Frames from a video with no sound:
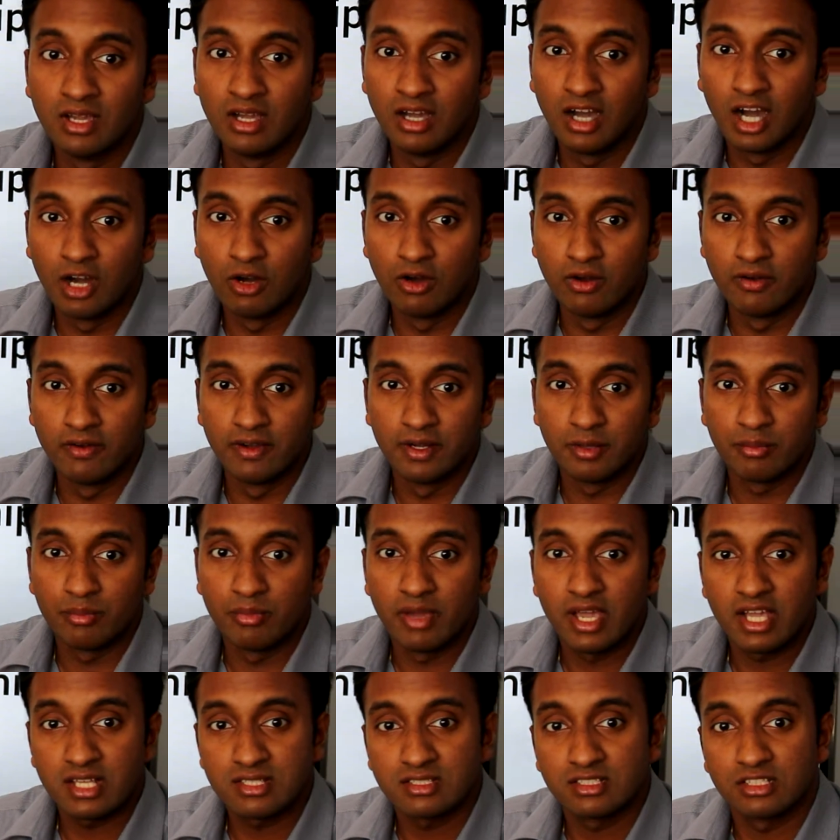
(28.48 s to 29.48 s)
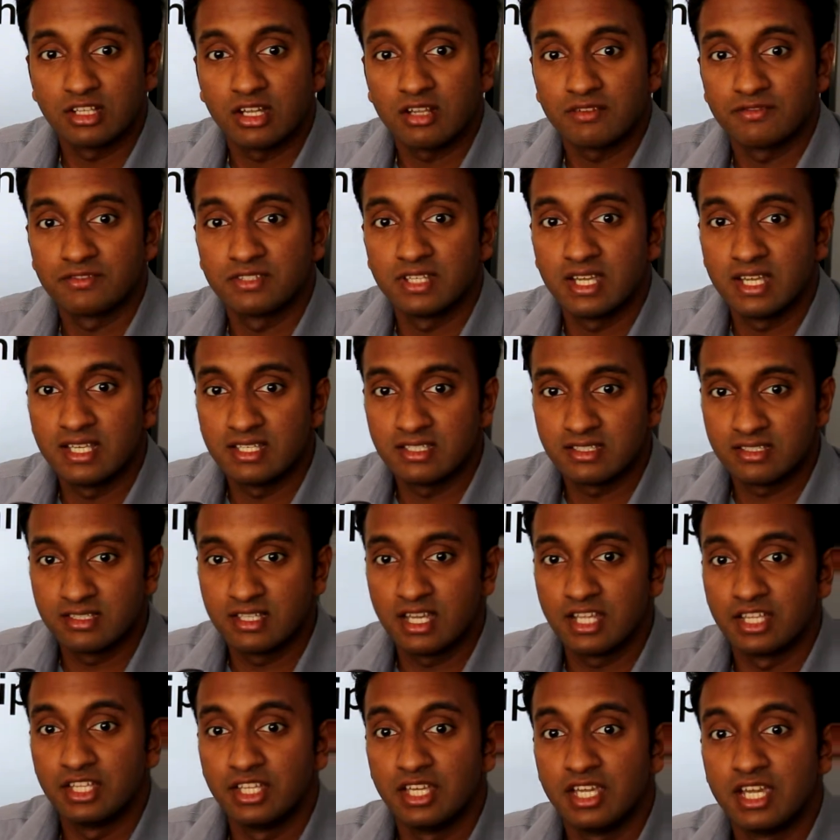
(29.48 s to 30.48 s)
However, it makes a lot of sense
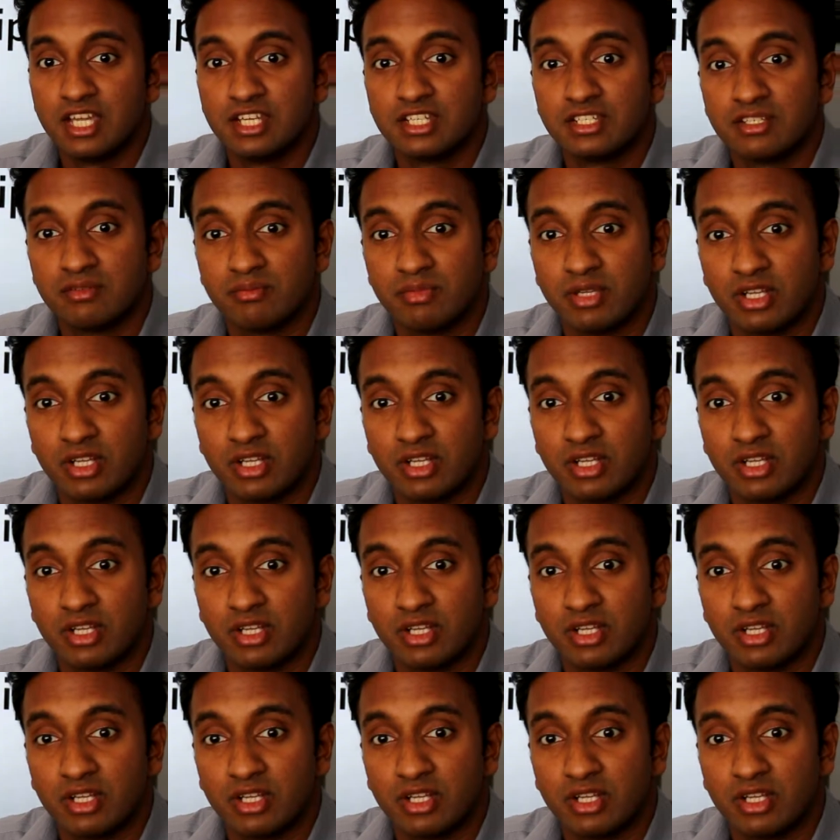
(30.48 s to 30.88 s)
that the agent,